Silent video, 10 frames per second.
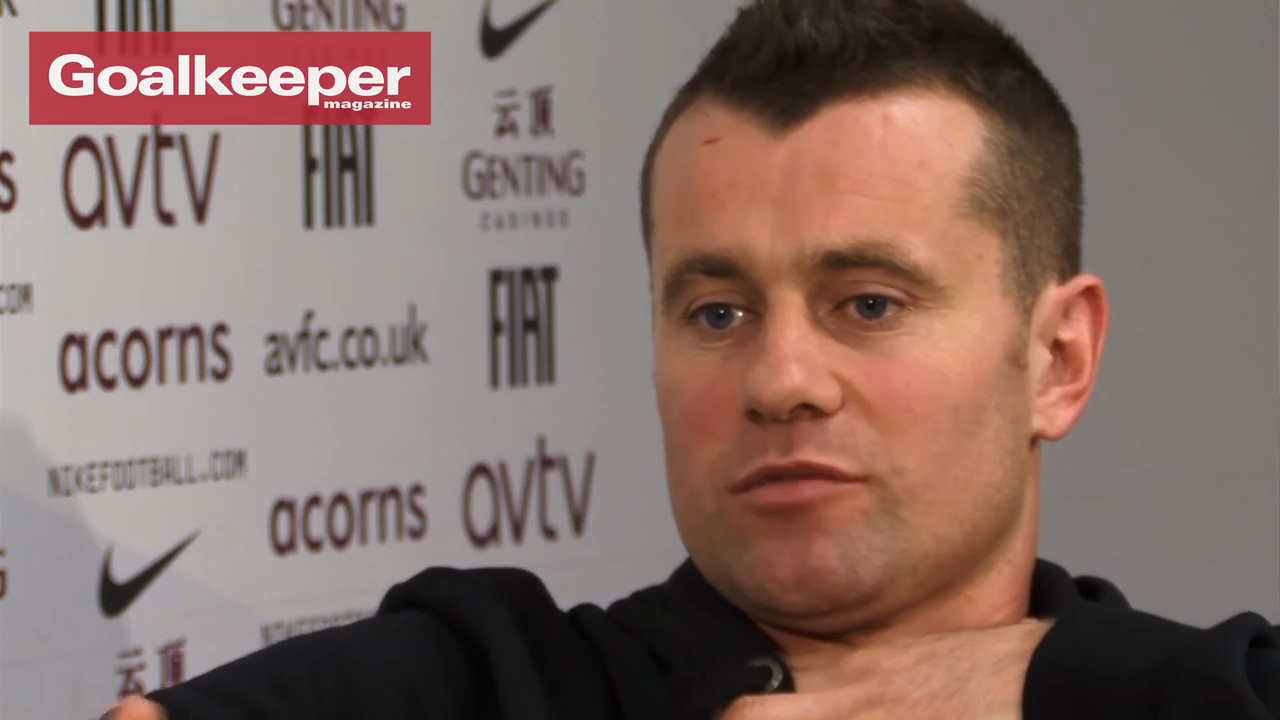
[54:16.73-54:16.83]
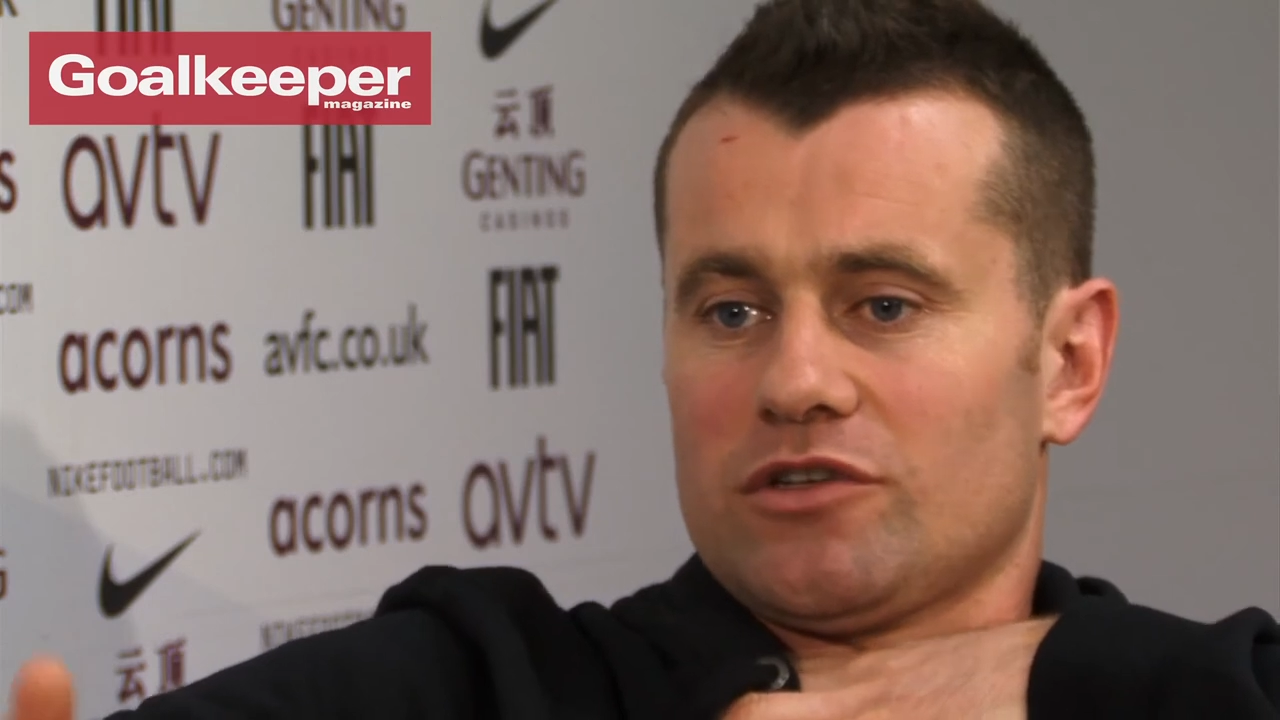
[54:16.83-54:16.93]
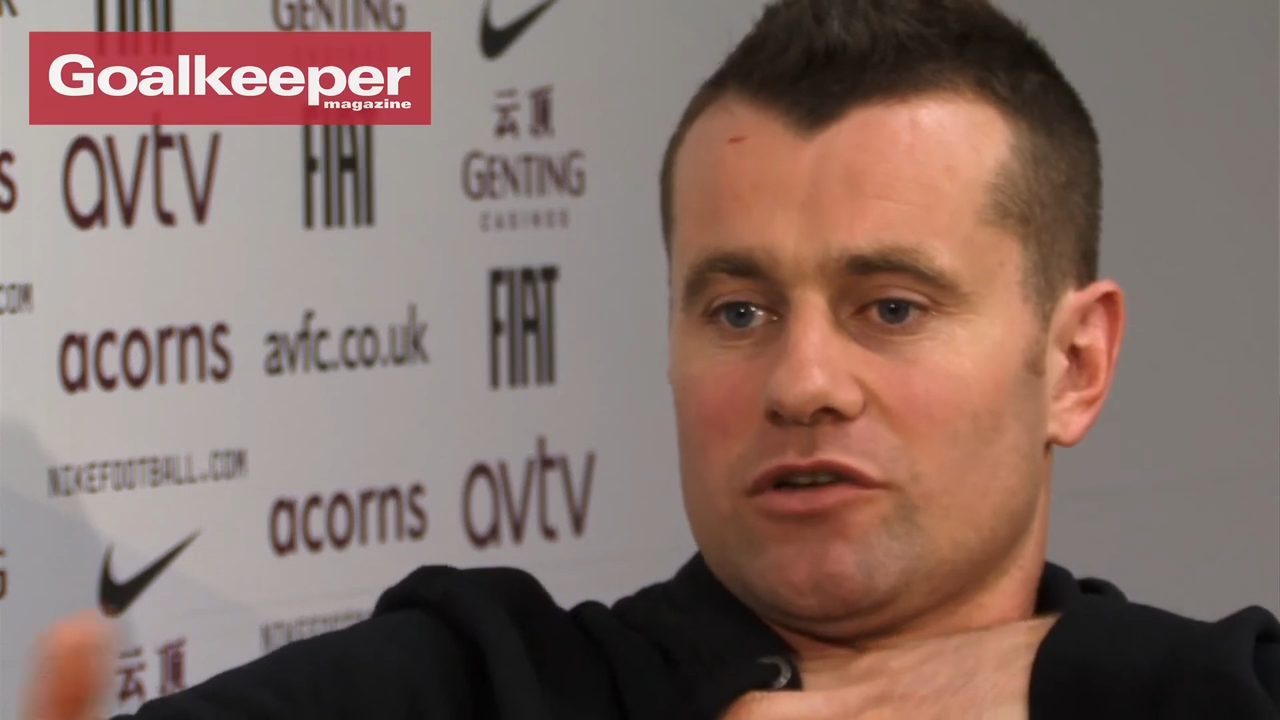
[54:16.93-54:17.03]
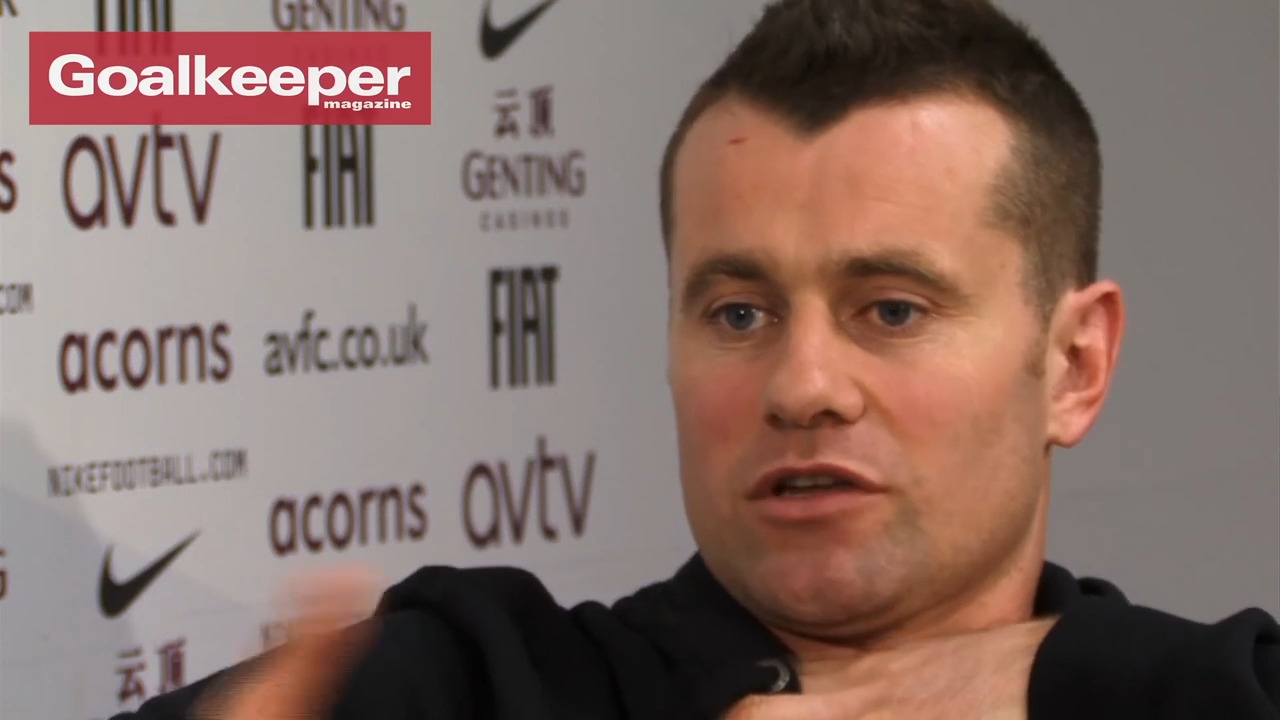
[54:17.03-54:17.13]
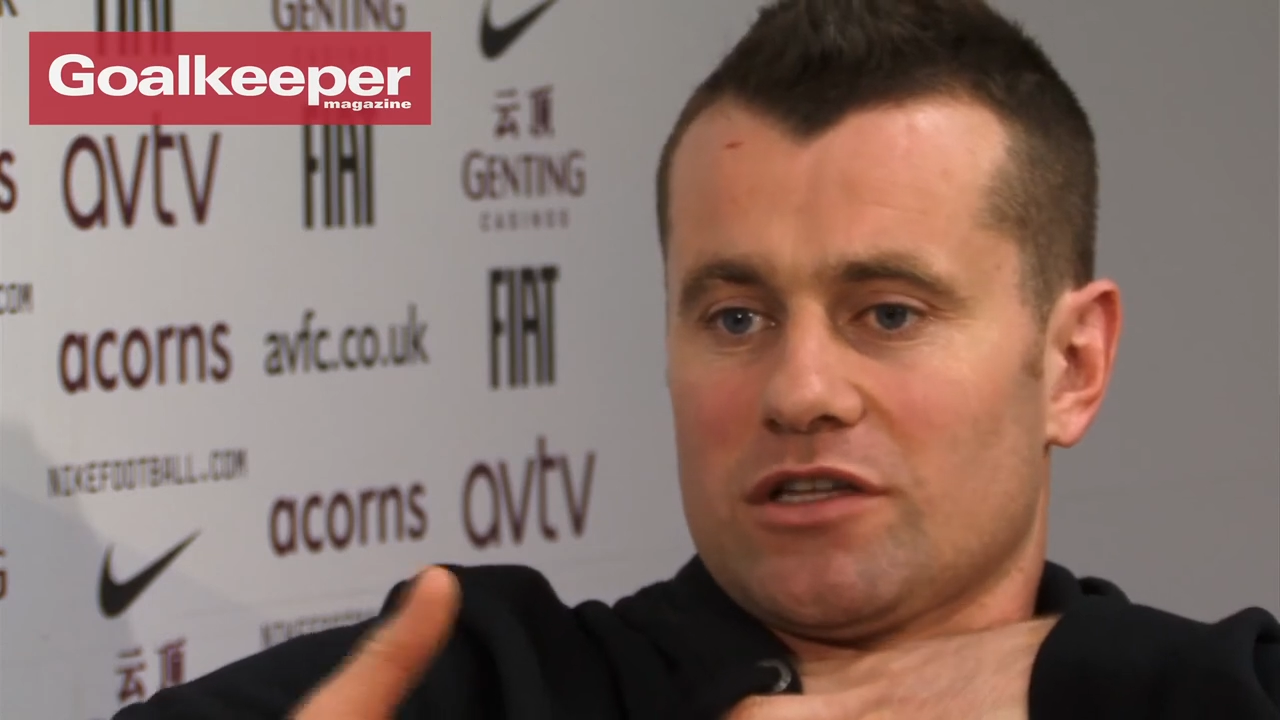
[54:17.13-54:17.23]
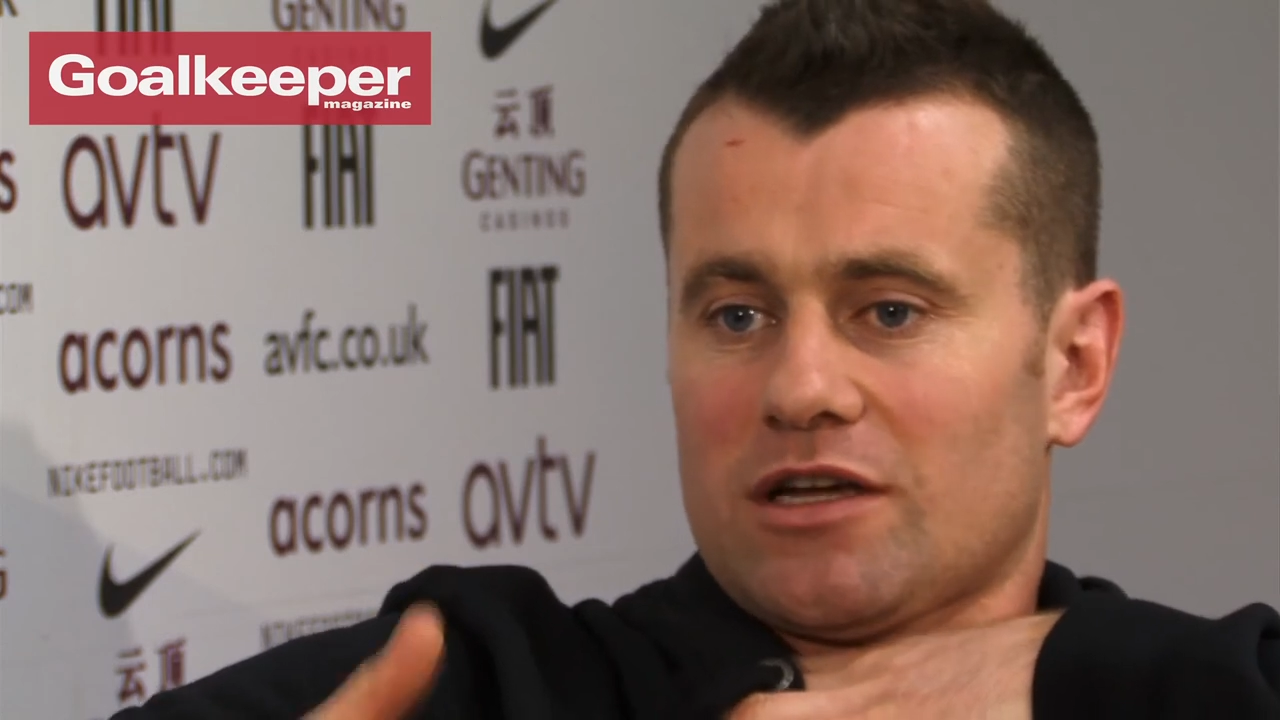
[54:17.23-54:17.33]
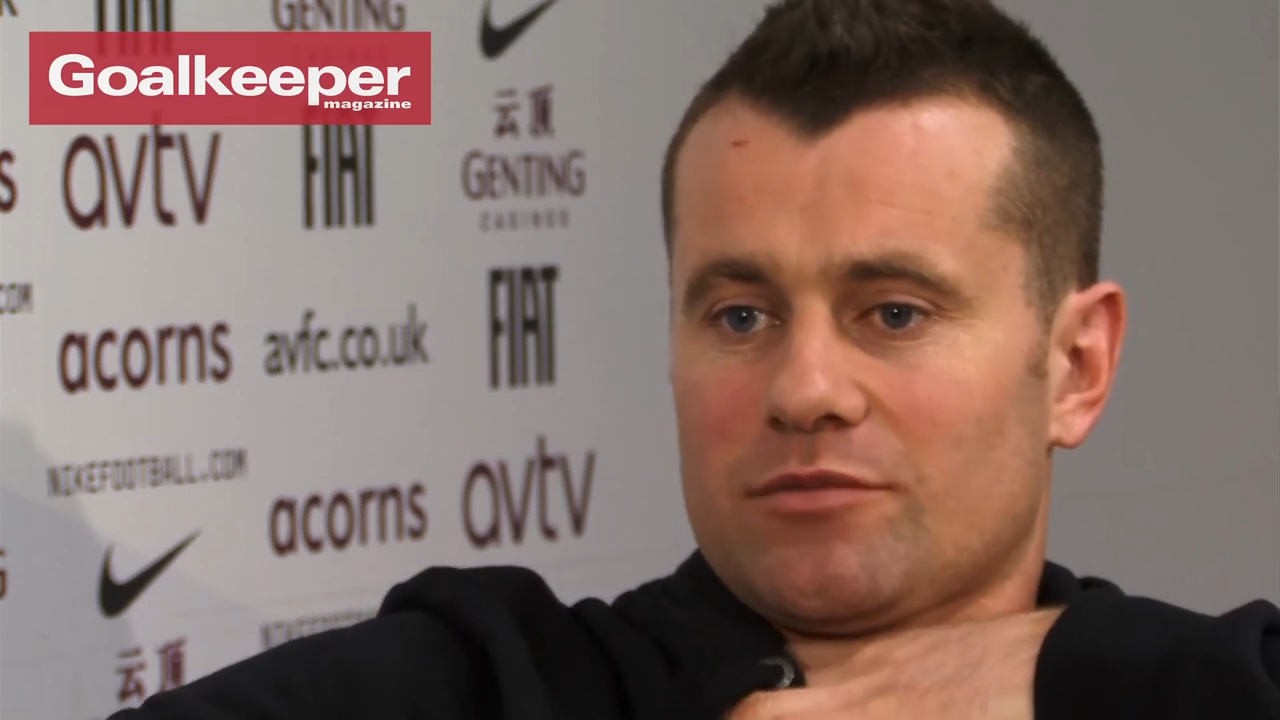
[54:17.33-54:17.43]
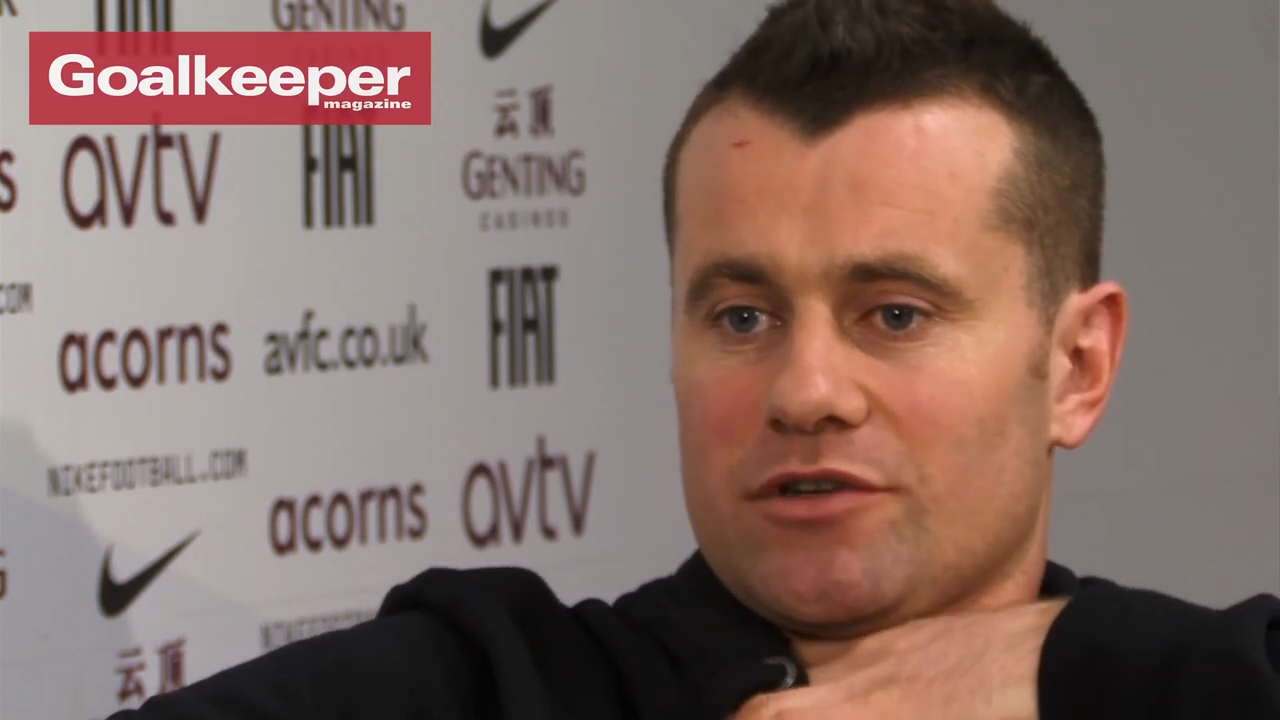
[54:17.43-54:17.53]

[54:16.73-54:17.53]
but you've got to adapt